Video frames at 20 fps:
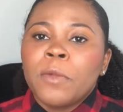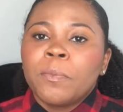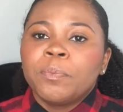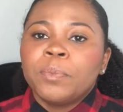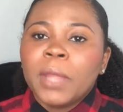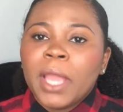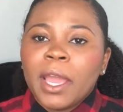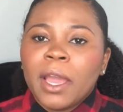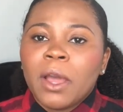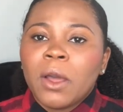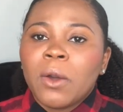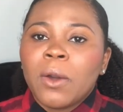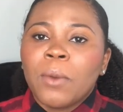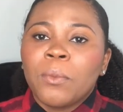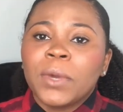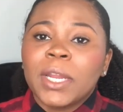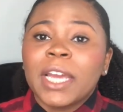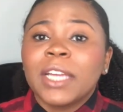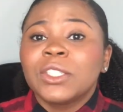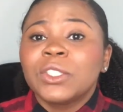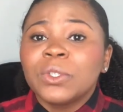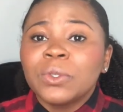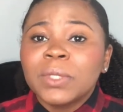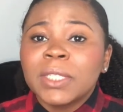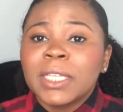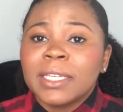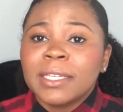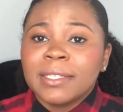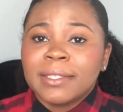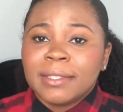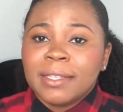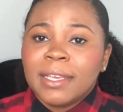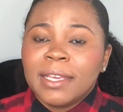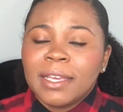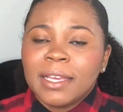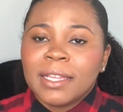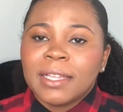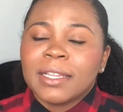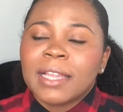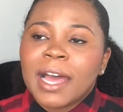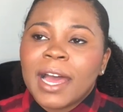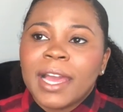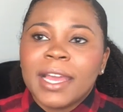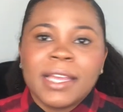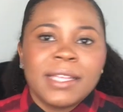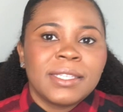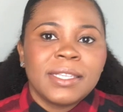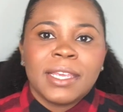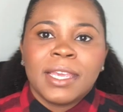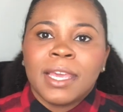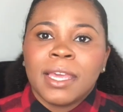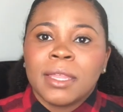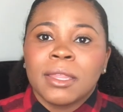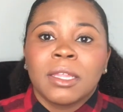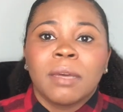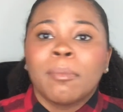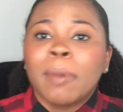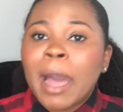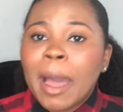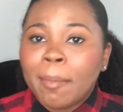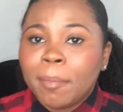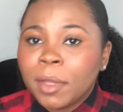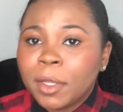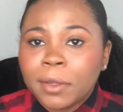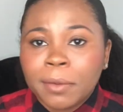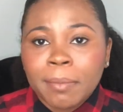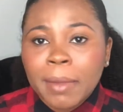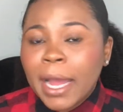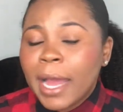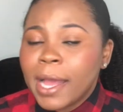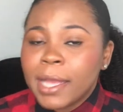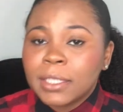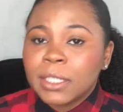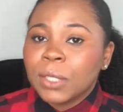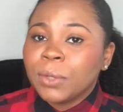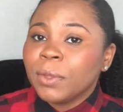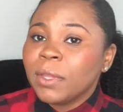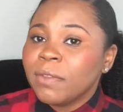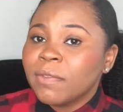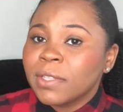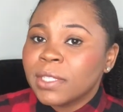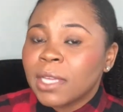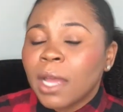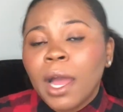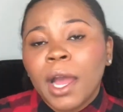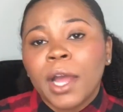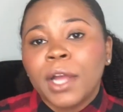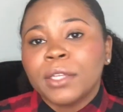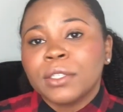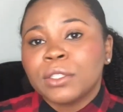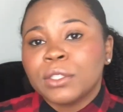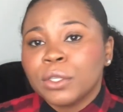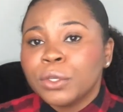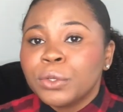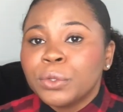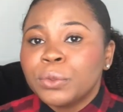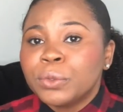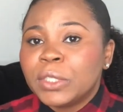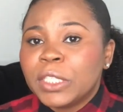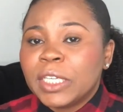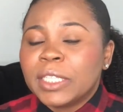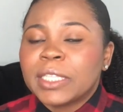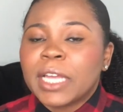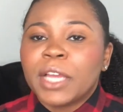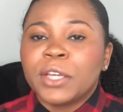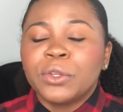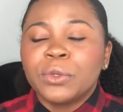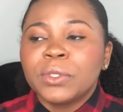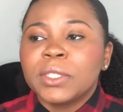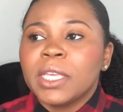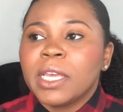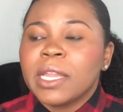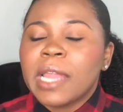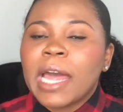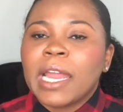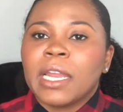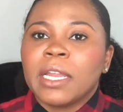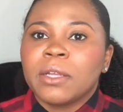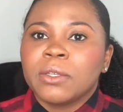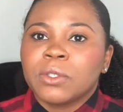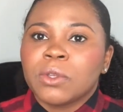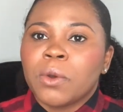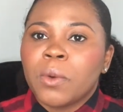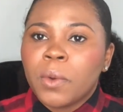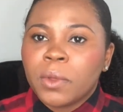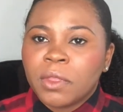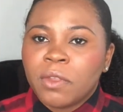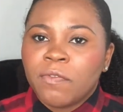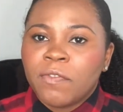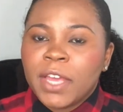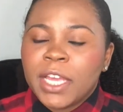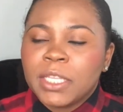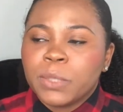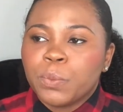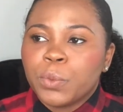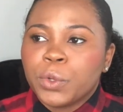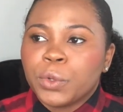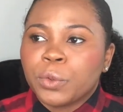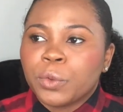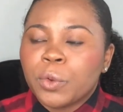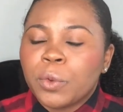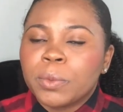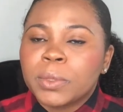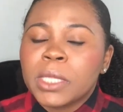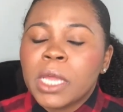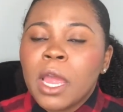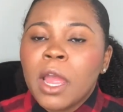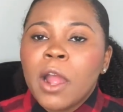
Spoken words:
Now, what I do tend to see a lot is, again, the popular buys, the Louis Vuittons, the Gucci's. I do see a lot of those on the Facebook groups.